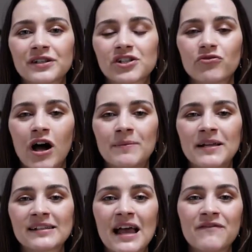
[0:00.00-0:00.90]
described
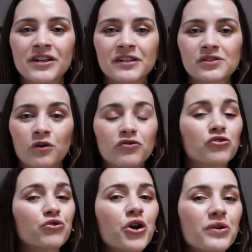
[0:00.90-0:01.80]
as evidence of
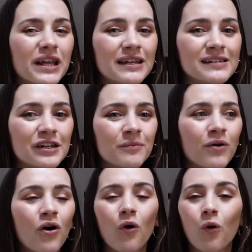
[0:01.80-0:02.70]

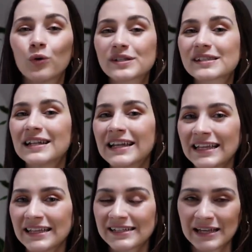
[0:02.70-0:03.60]
cronyism or
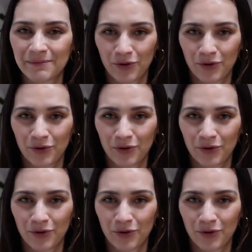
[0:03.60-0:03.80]
sleaze in